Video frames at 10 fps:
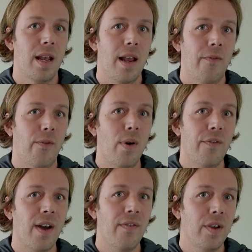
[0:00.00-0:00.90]
in
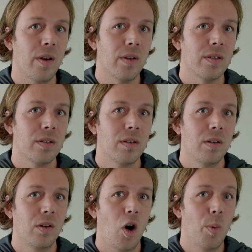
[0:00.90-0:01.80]
45 years,
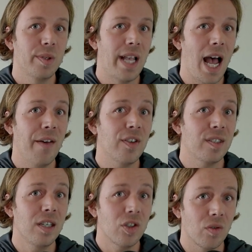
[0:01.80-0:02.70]
almost half a
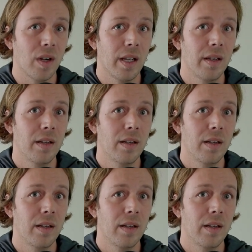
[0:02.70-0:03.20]
century,